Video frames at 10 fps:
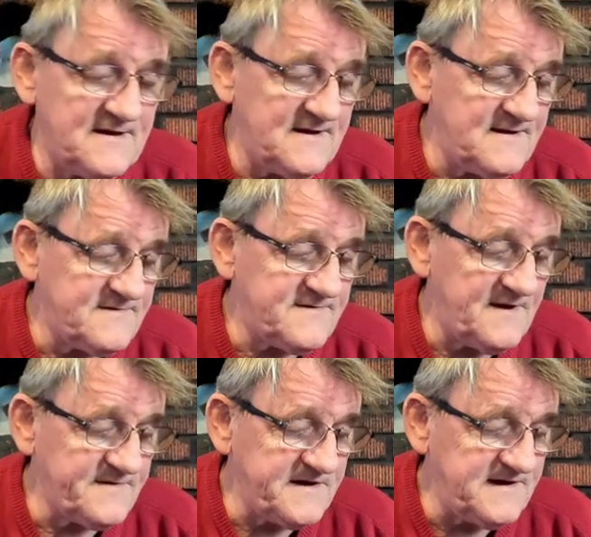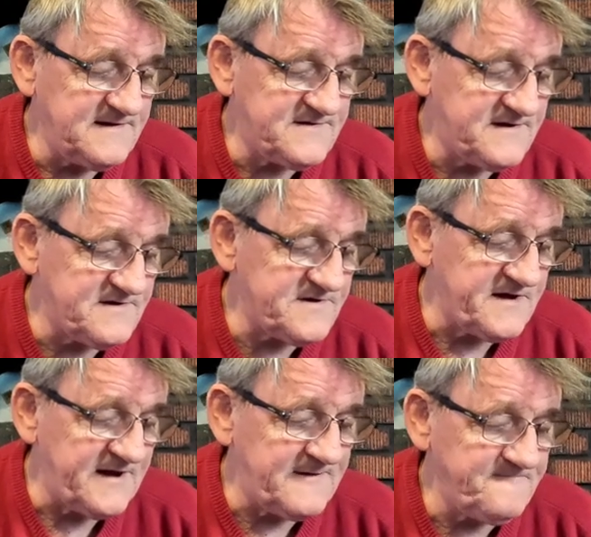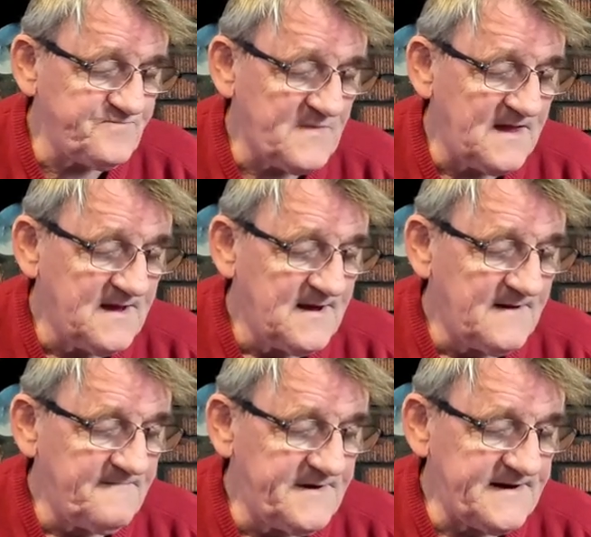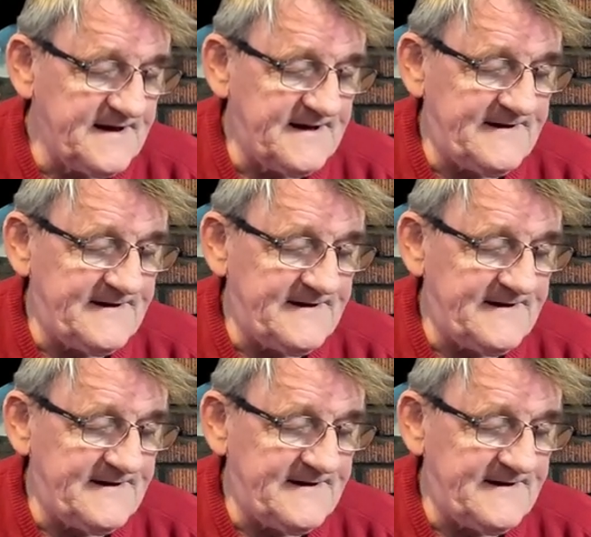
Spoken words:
It's not the easiest thing, but